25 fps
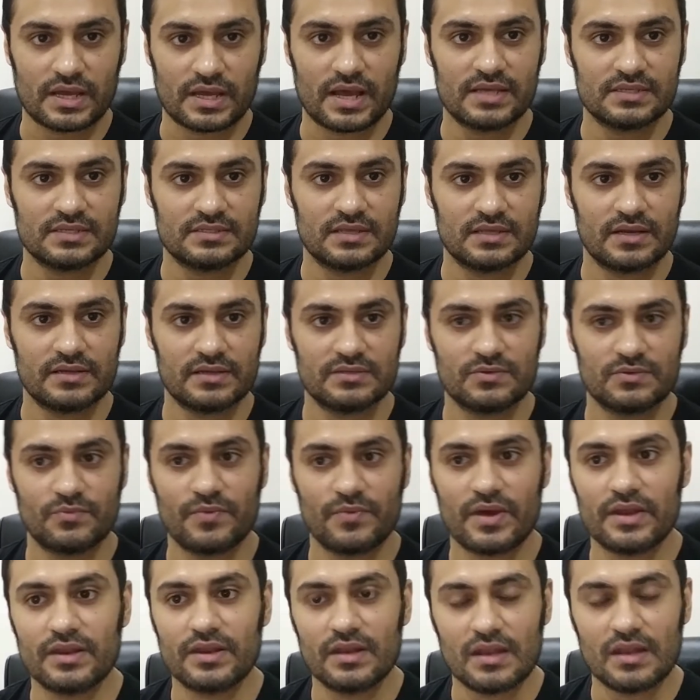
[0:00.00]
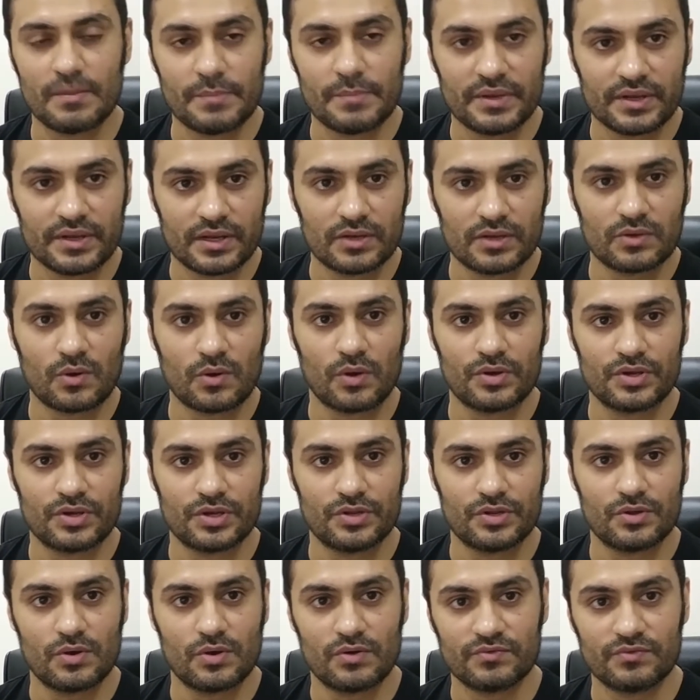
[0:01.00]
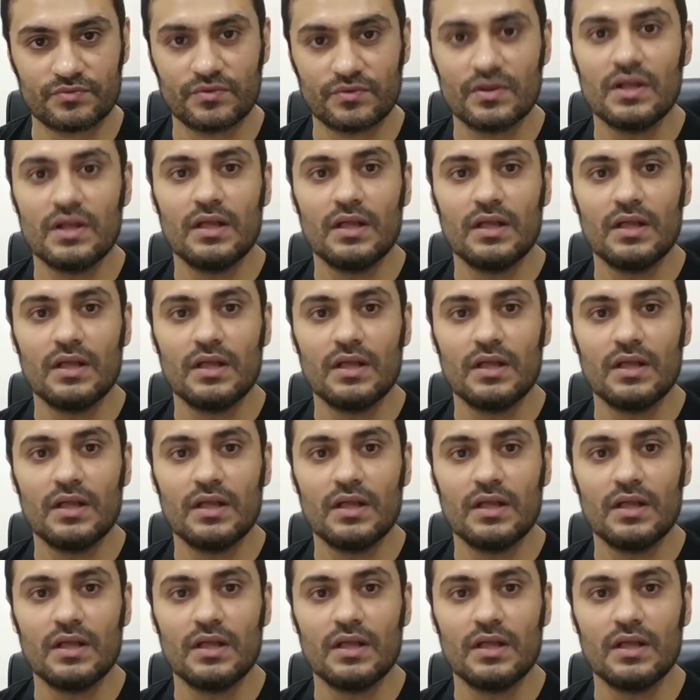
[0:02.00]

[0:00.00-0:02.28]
as there is a very limited quantity of